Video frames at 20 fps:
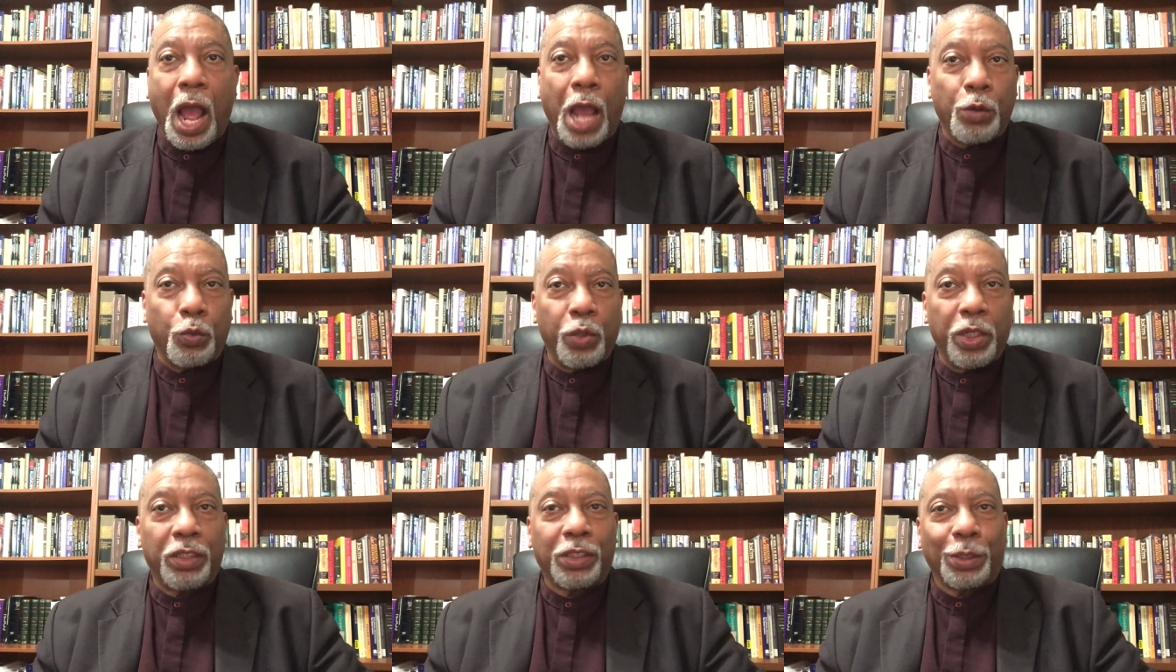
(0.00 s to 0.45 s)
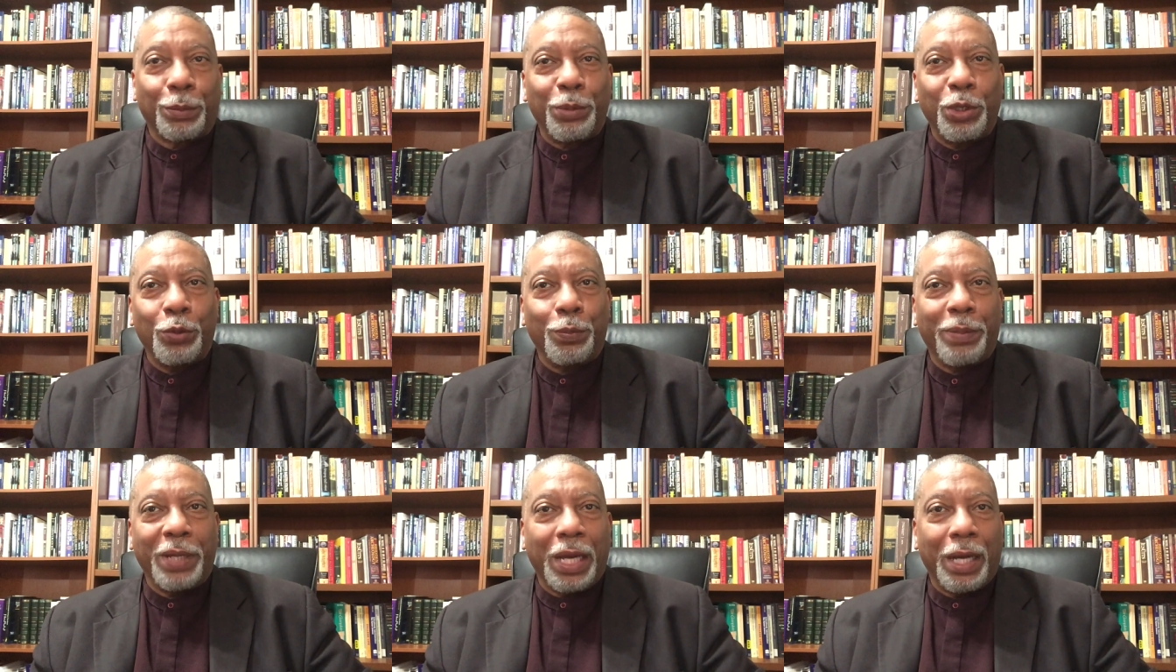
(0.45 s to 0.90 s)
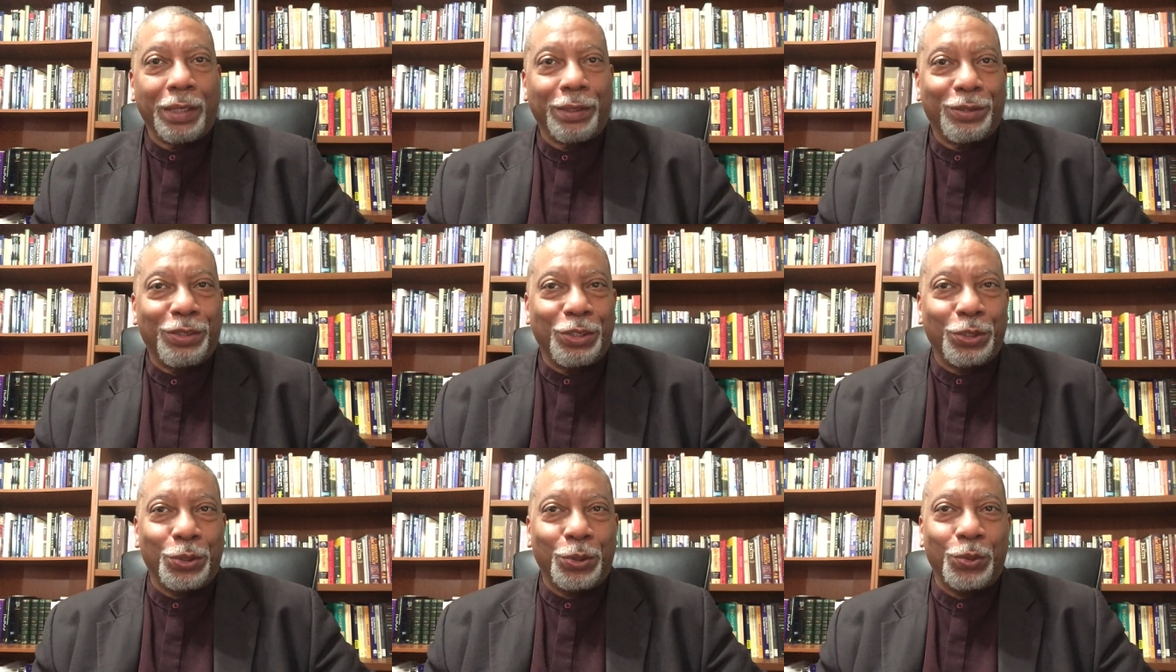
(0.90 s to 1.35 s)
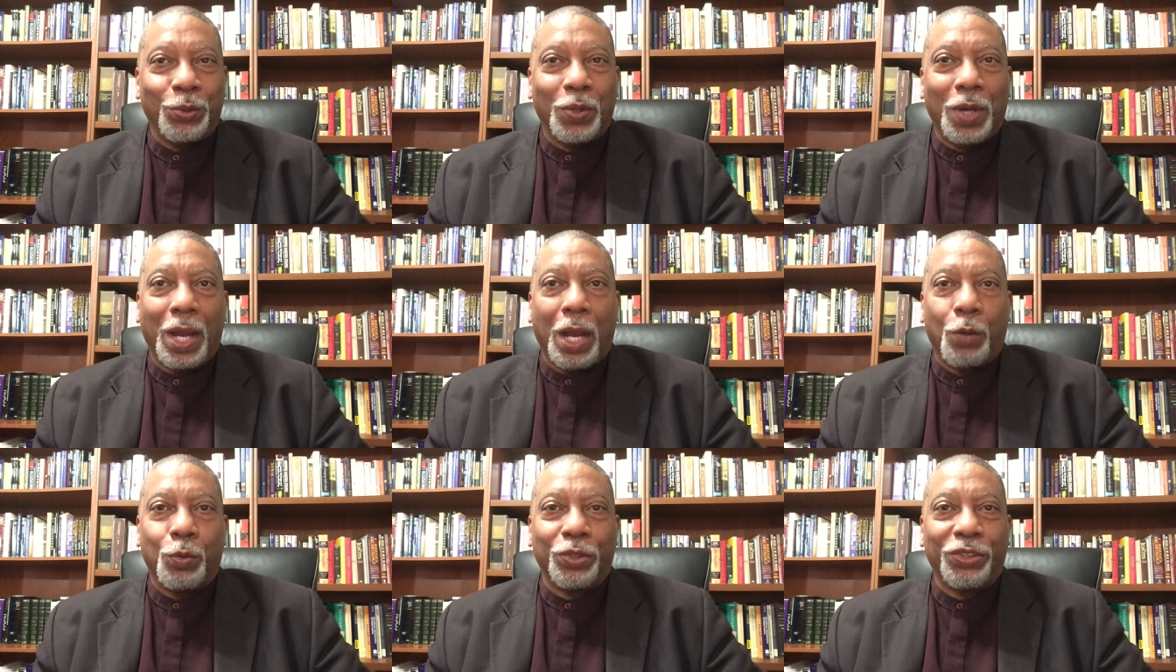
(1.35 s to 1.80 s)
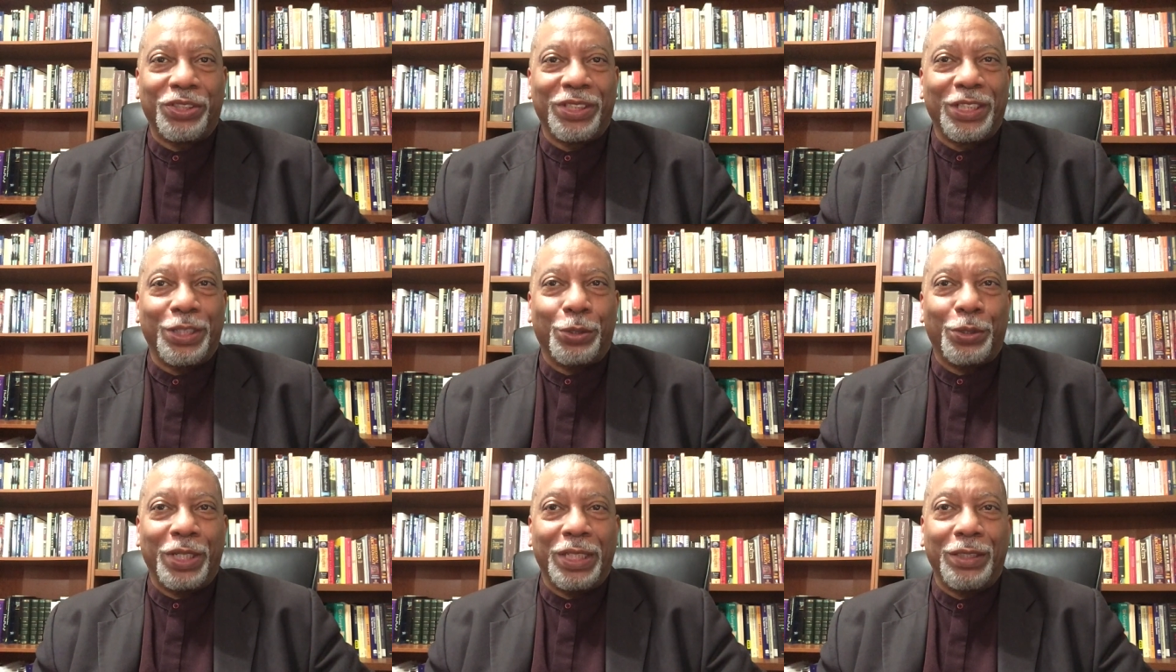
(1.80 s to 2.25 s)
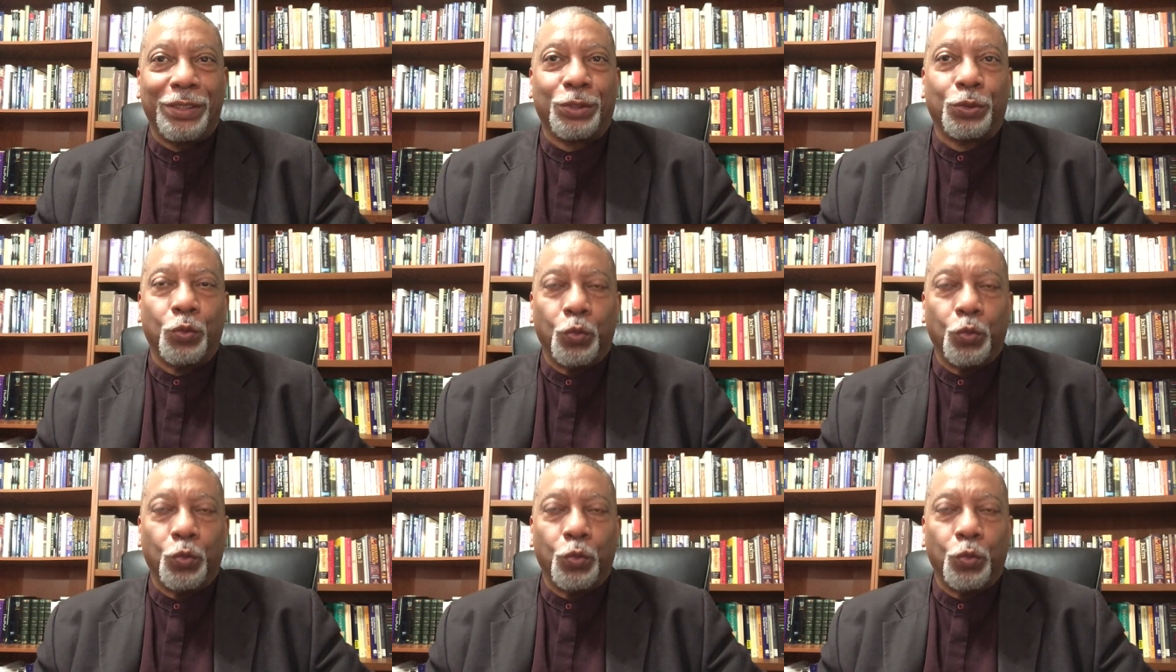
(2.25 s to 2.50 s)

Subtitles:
I welcome you back to our series,